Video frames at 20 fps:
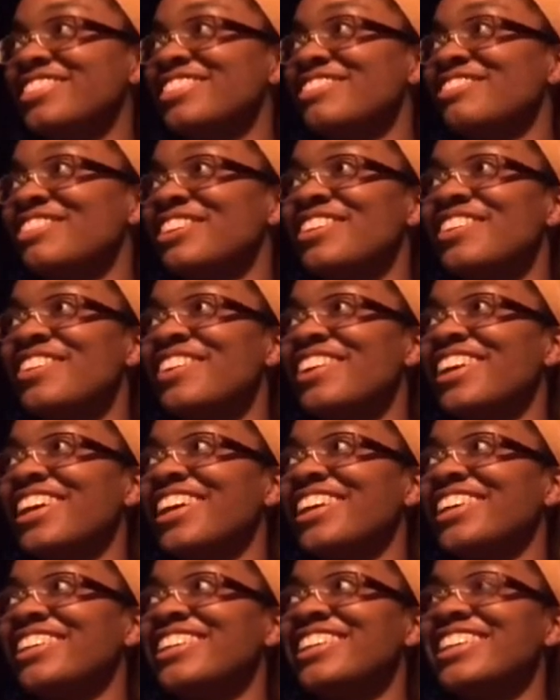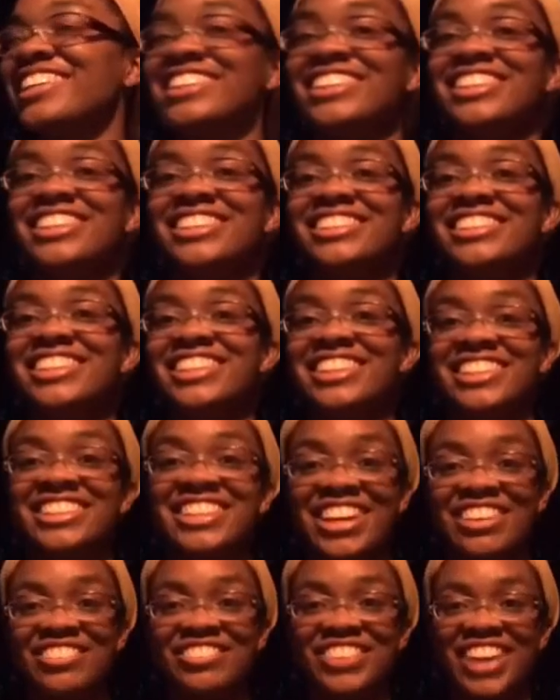recording in the
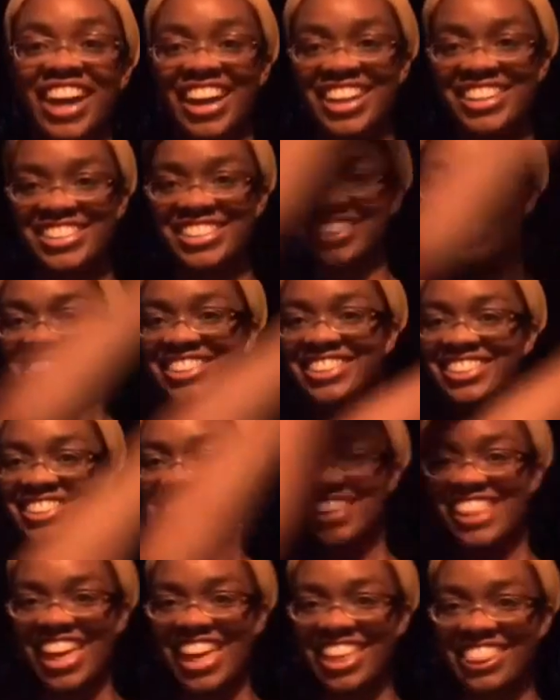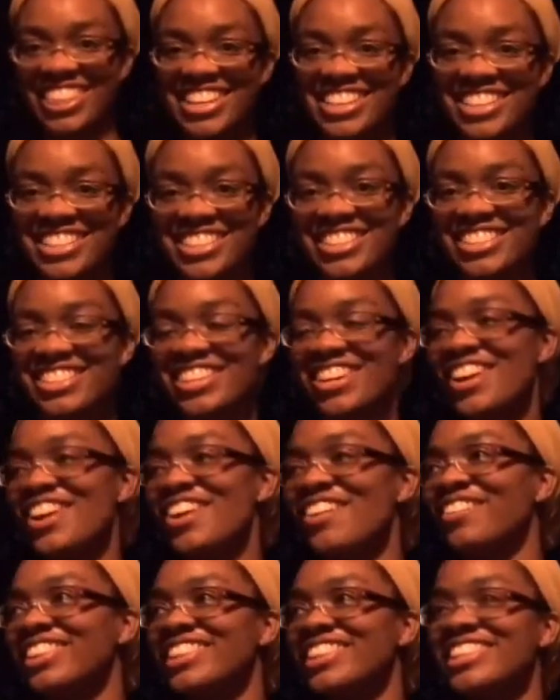dead of night like this
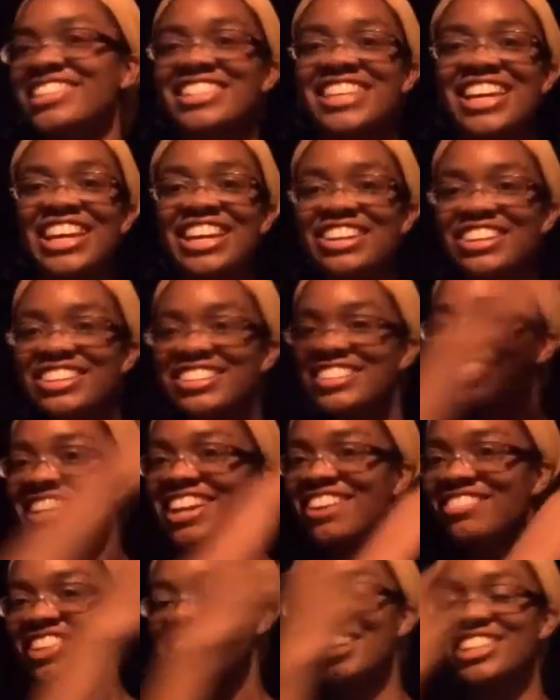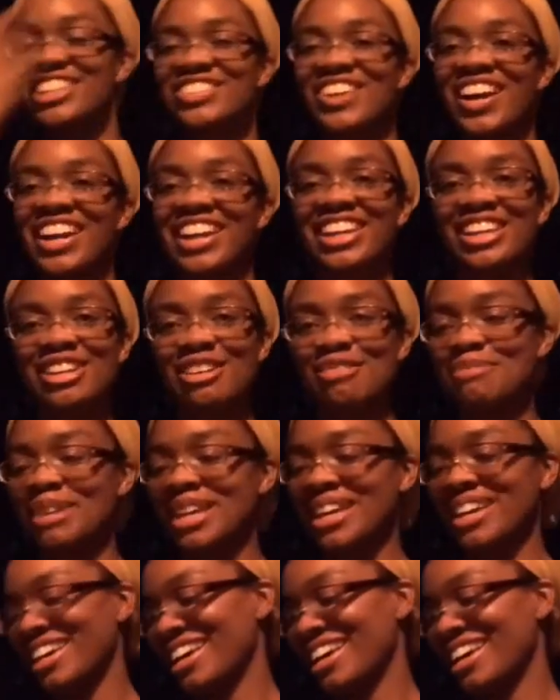with the skeeters and everything trying to kill me.